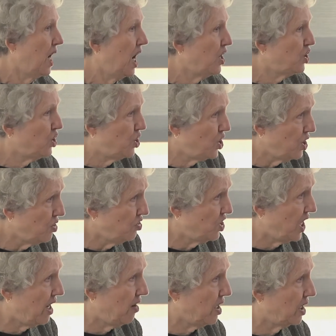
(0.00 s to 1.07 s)

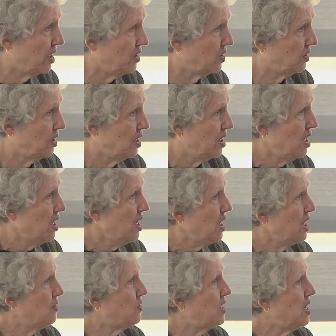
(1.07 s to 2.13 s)

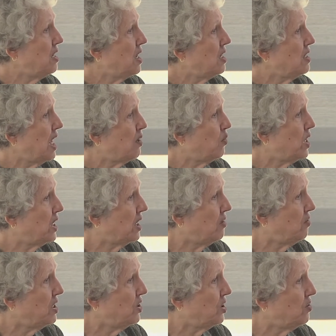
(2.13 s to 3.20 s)
in thinking that we
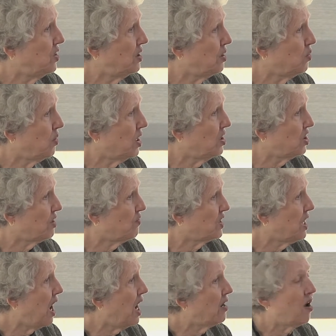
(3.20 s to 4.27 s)
can reduce the words of
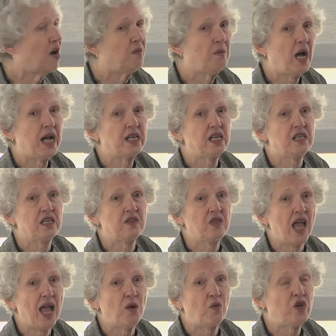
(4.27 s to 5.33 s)
God Almighty to
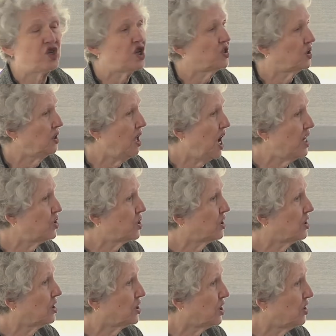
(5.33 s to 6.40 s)
that which is
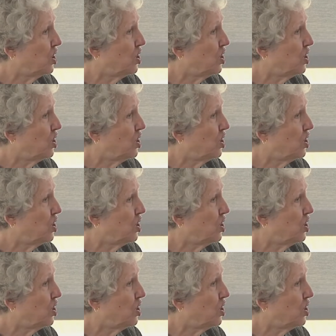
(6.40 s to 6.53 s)
logical to